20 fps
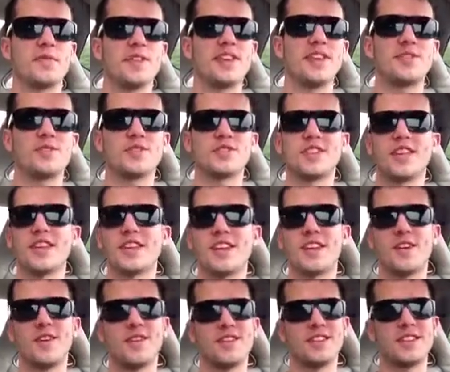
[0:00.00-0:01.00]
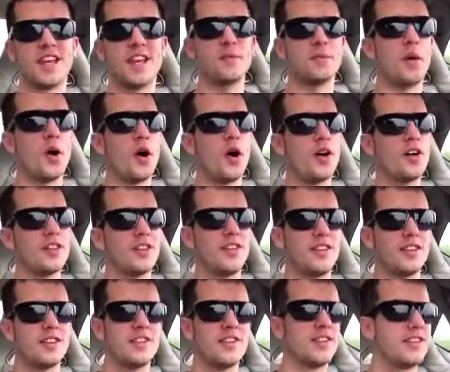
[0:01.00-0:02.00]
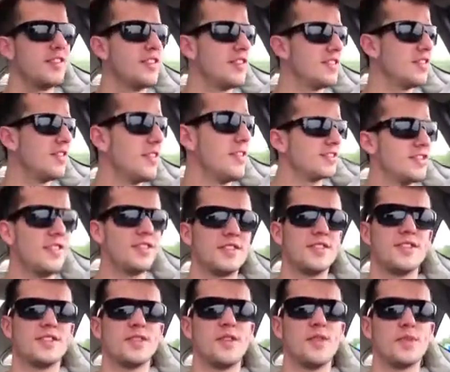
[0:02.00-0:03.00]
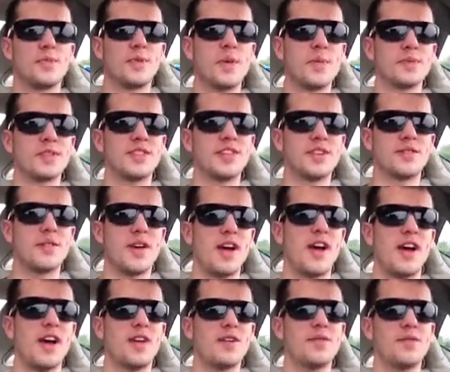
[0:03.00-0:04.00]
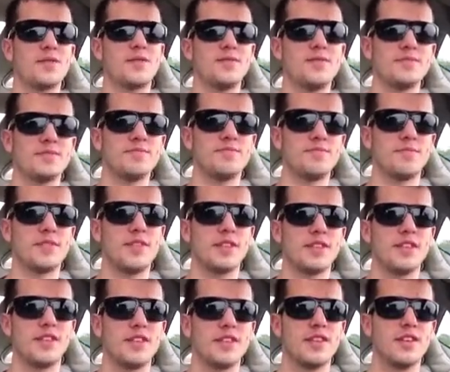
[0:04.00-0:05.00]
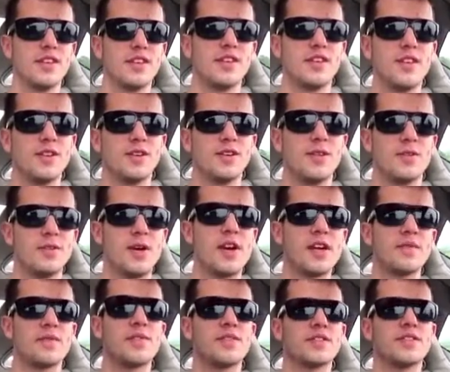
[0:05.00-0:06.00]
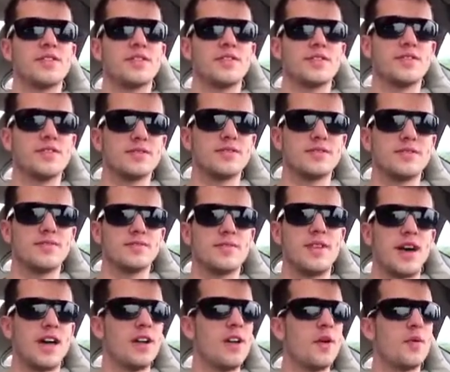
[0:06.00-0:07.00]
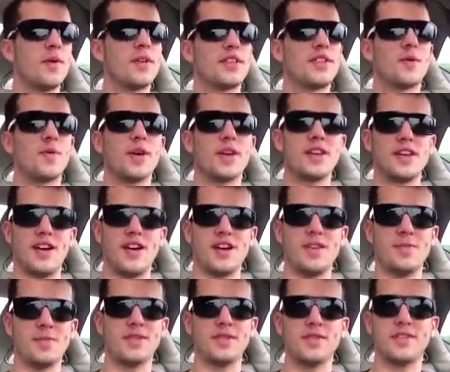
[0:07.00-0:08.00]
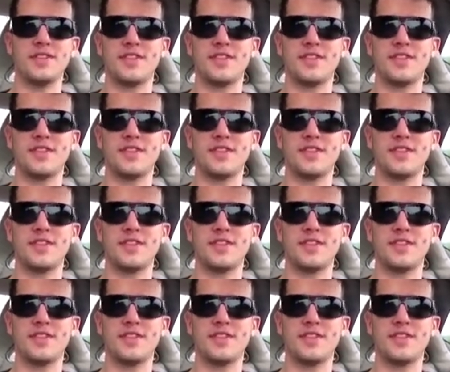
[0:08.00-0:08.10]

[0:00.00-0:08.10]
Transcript: interesting, you know, a dead mall and old people sitting around waiting for, I don't know what they're waiting on, but